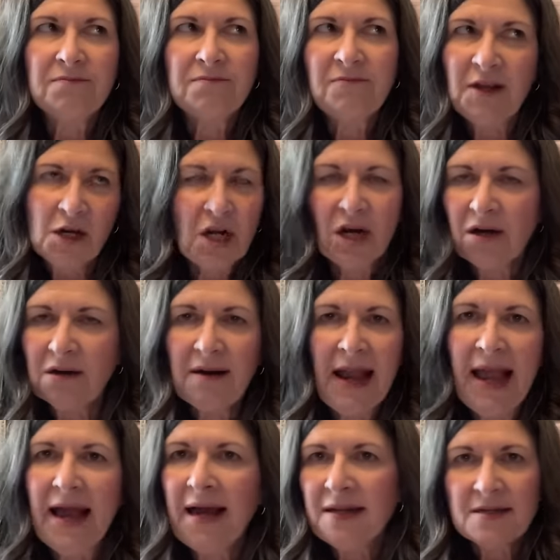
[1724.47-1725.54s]
vinegar,
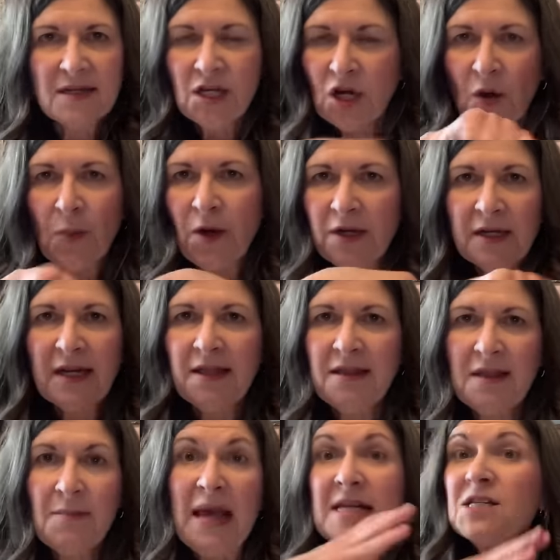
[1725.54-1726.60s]
and, you know, put it in
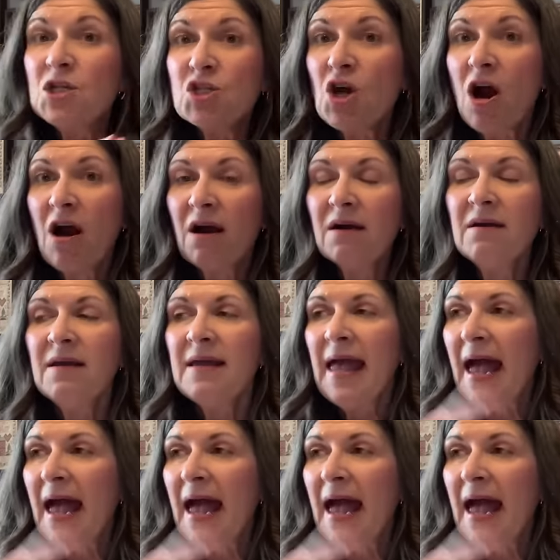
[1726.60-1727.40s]
the mason jar,